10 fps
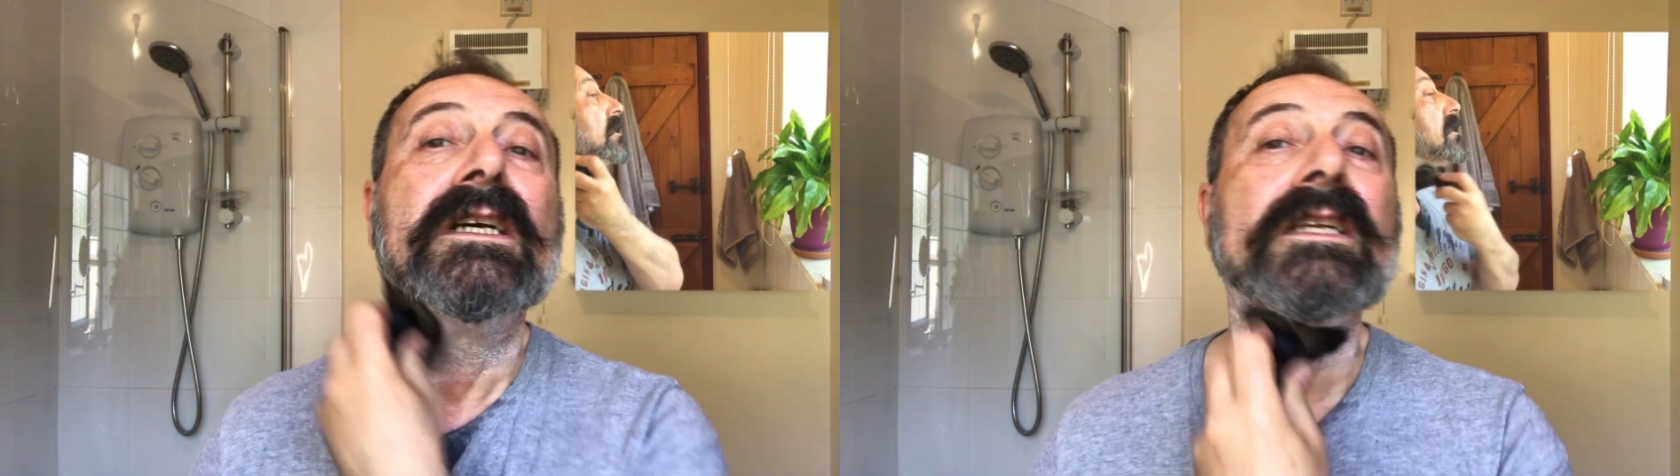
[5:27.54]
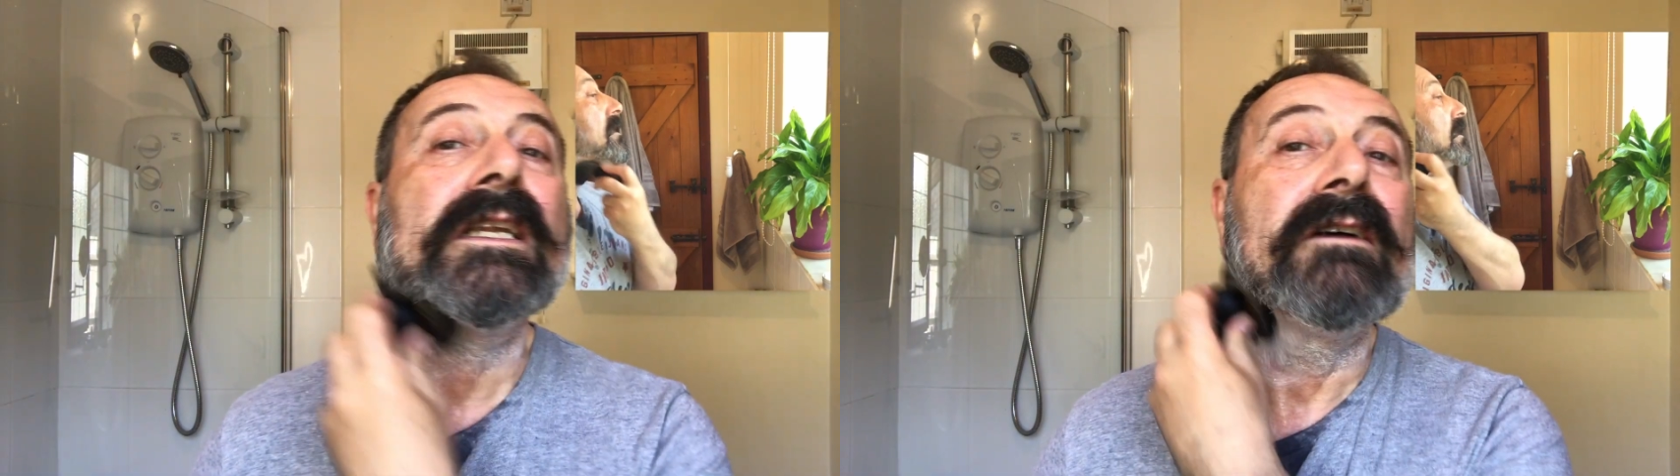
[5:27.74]

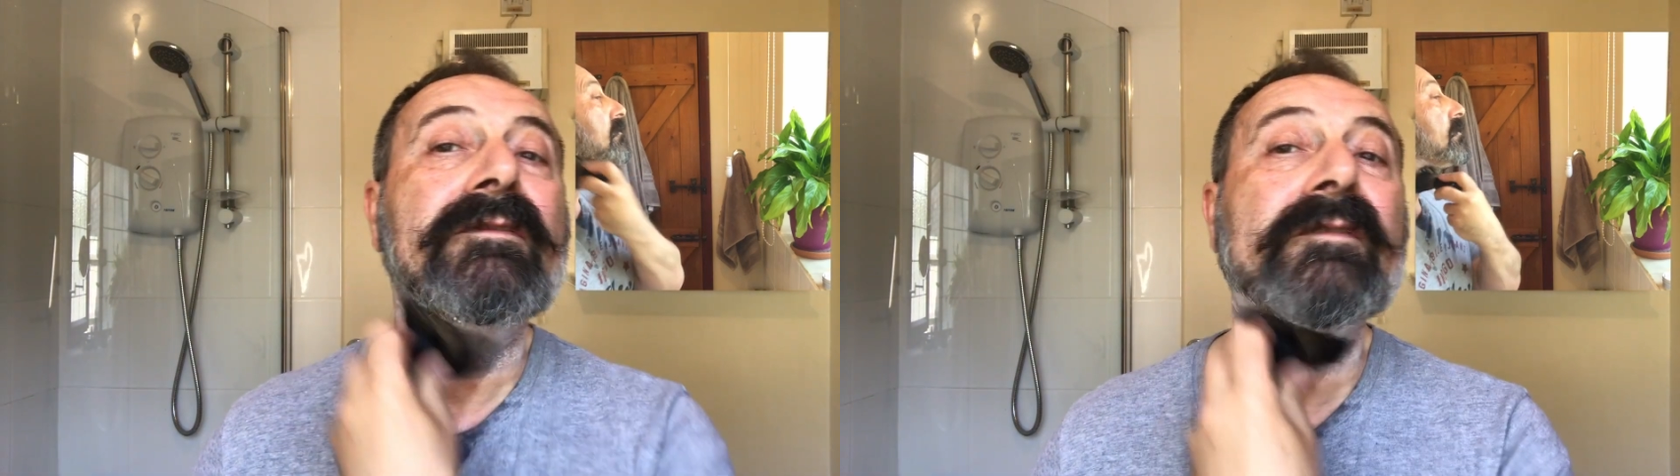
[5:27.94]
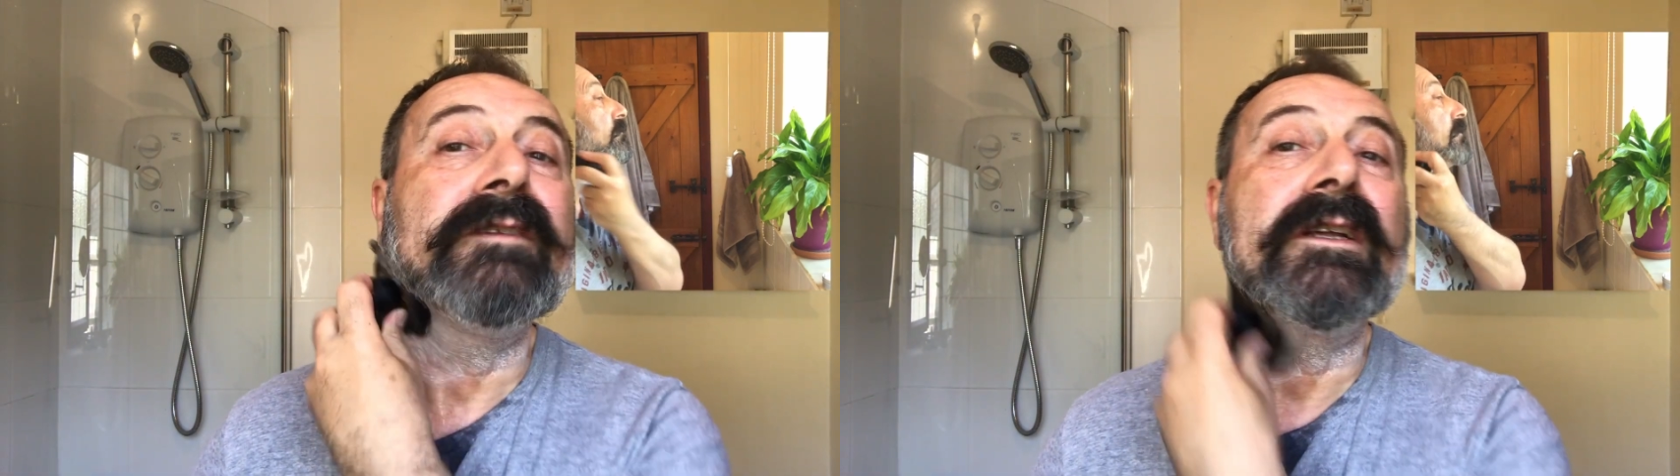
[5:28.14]
Now if
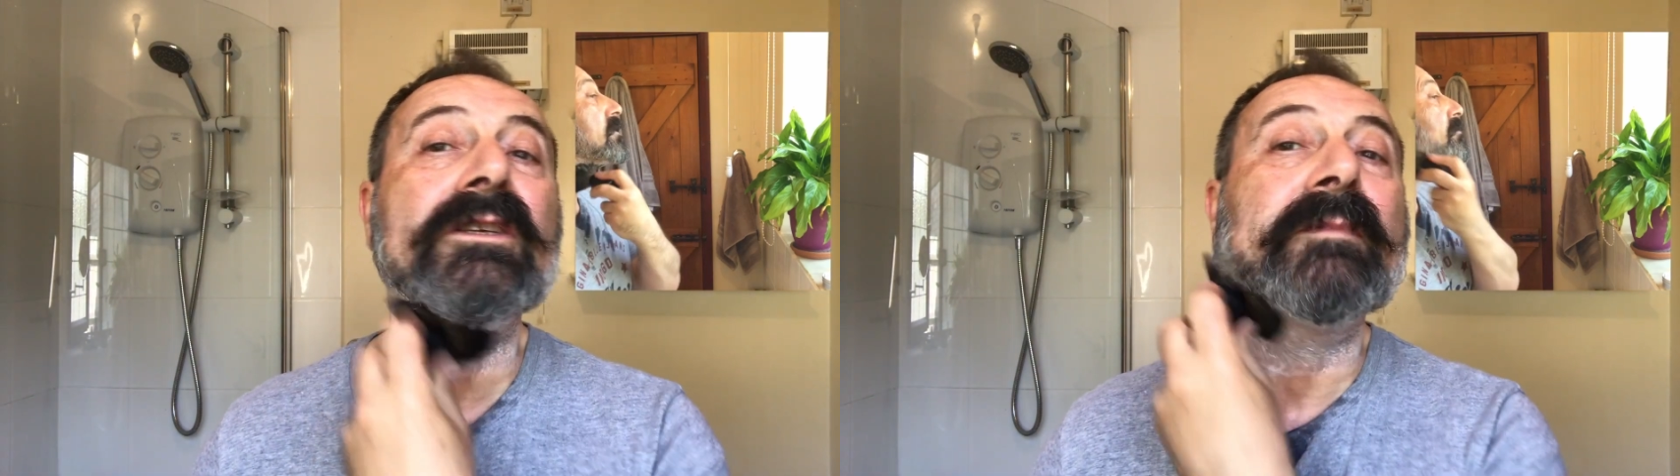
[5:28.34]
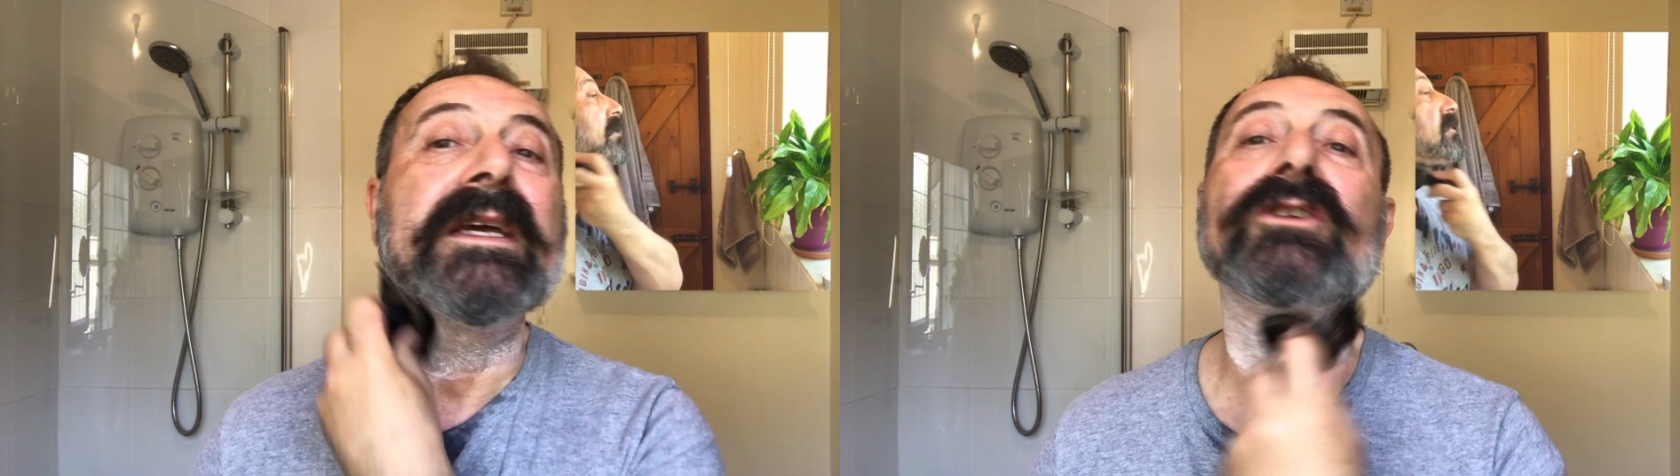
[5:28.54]
it feels a
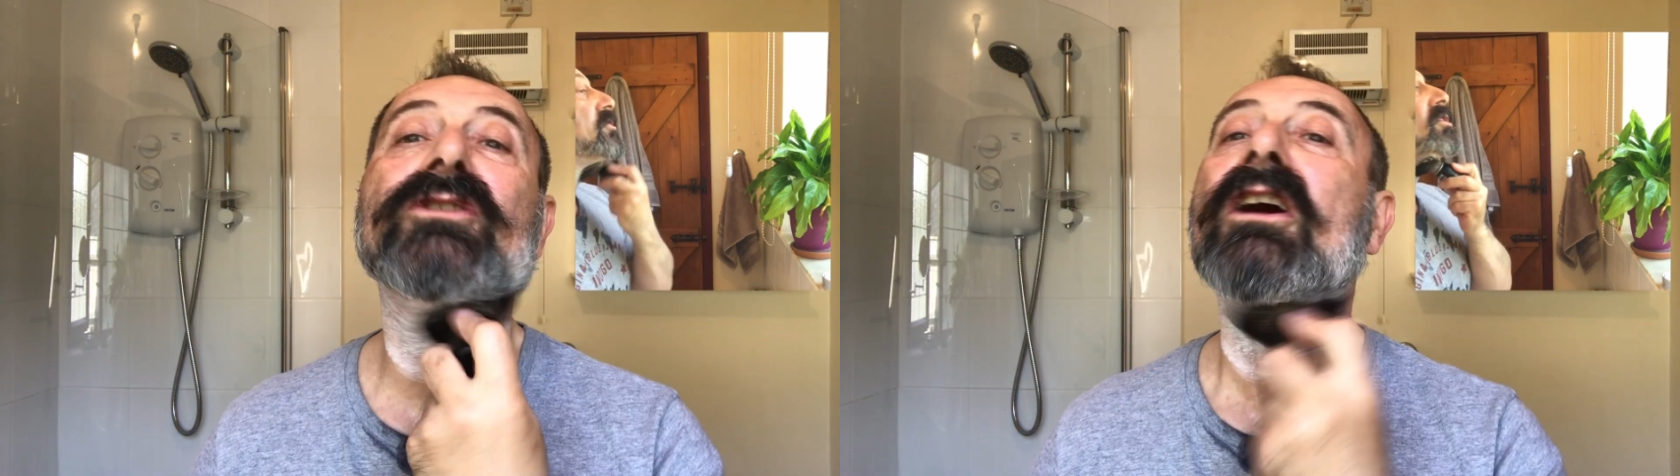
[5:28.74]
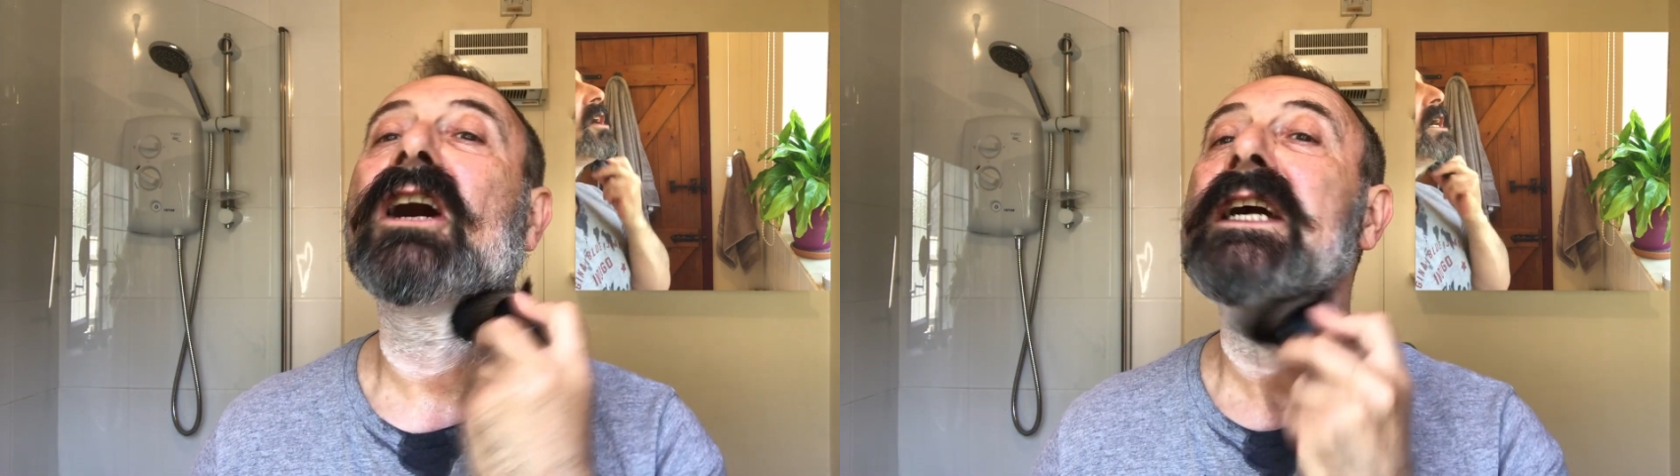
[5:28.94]
bit
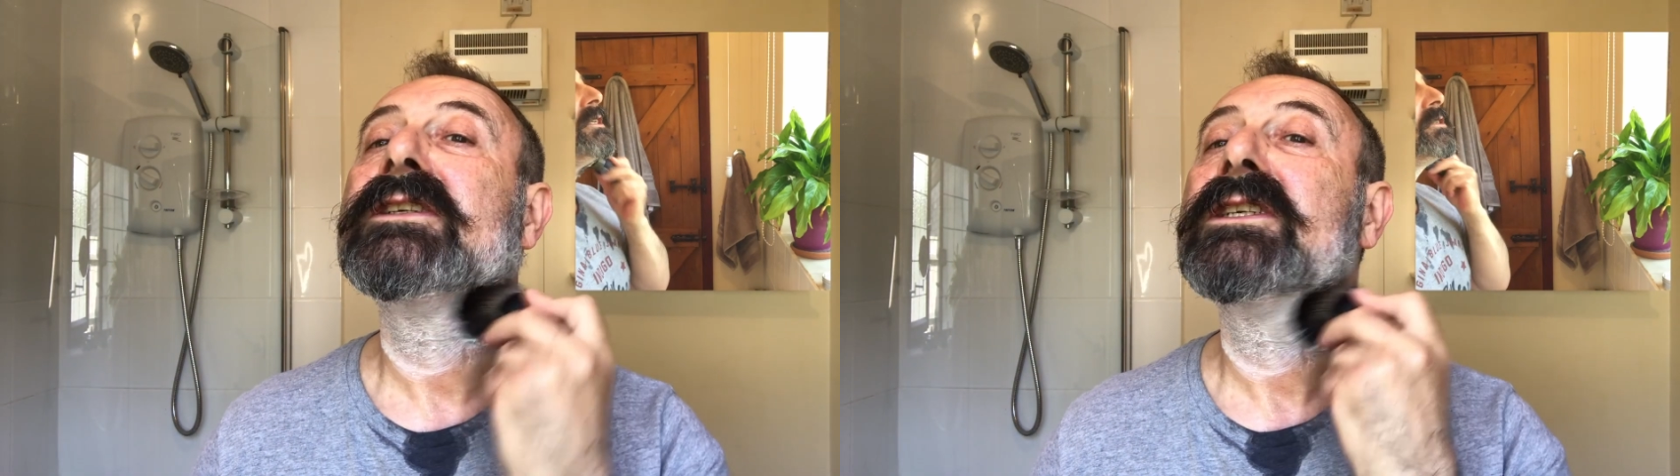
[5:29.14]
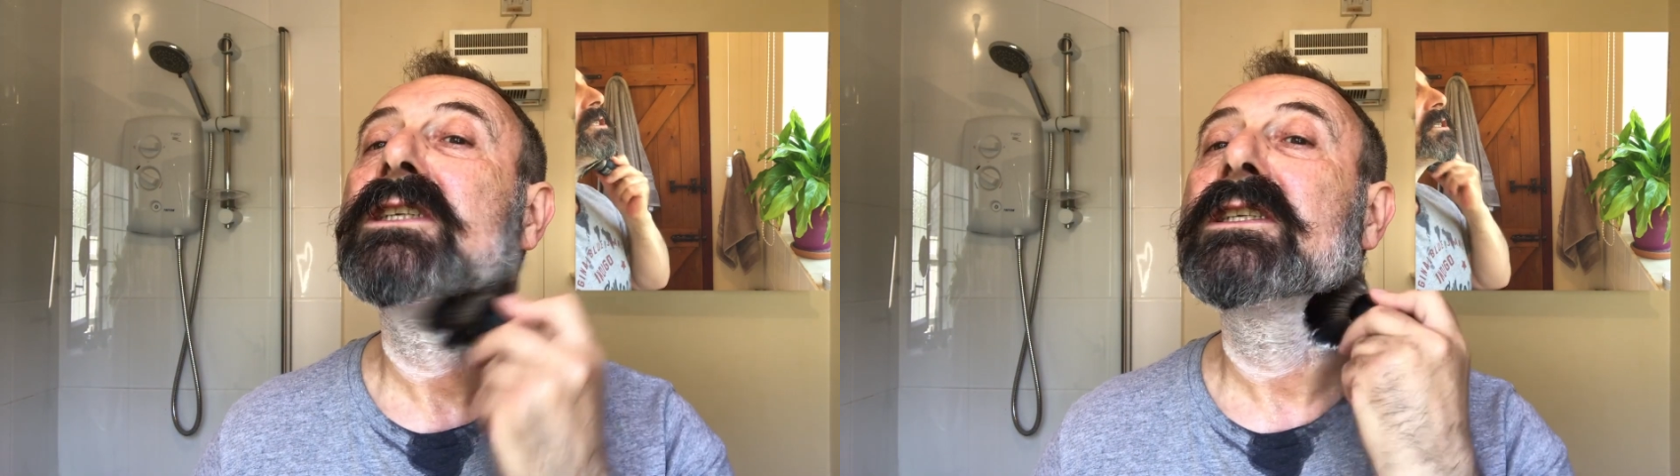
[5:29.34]
dry,
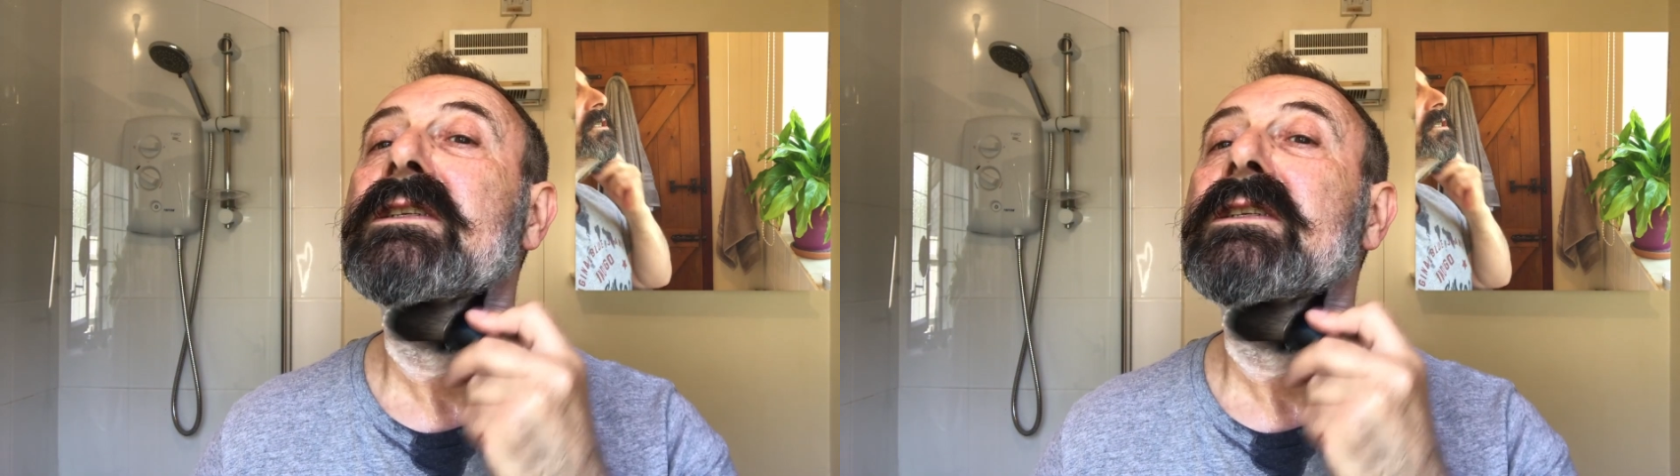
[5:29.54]
just